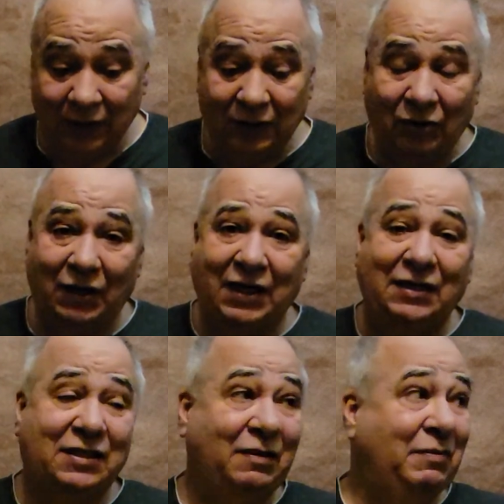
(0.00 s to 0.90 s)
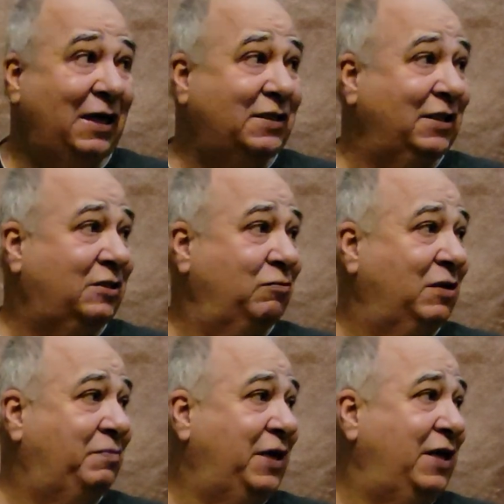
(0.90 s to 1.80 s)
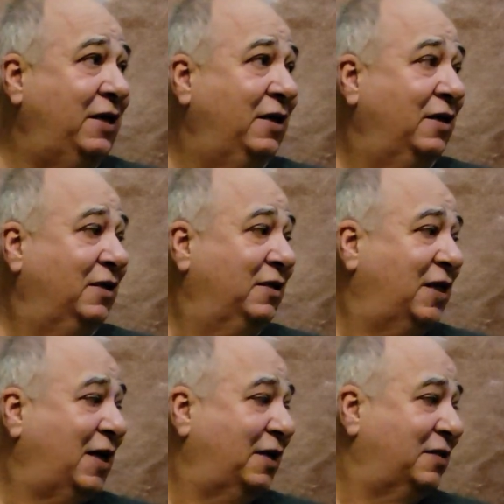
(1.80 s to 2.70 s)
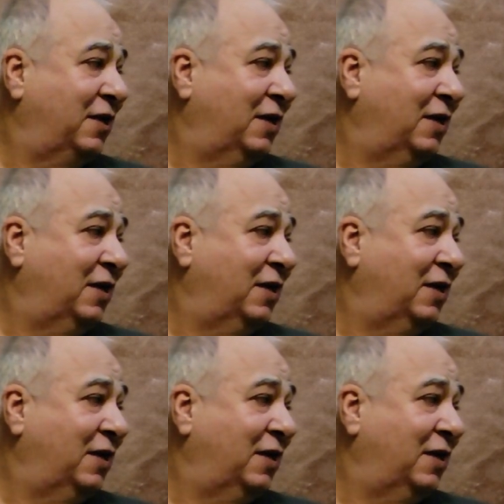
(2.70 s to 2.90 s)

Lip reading: I guess the message would be that